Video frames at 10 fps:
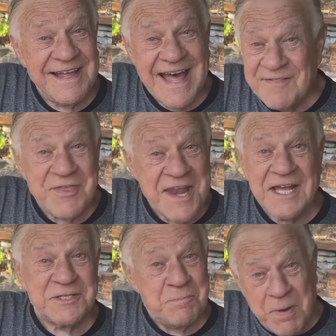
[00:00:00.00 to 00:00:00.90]
at the
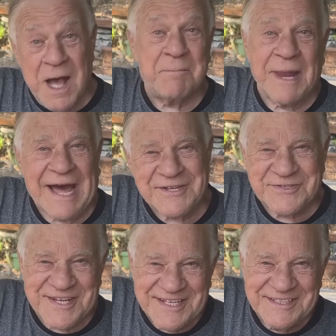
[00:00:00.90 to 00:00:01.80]
next BobBlast.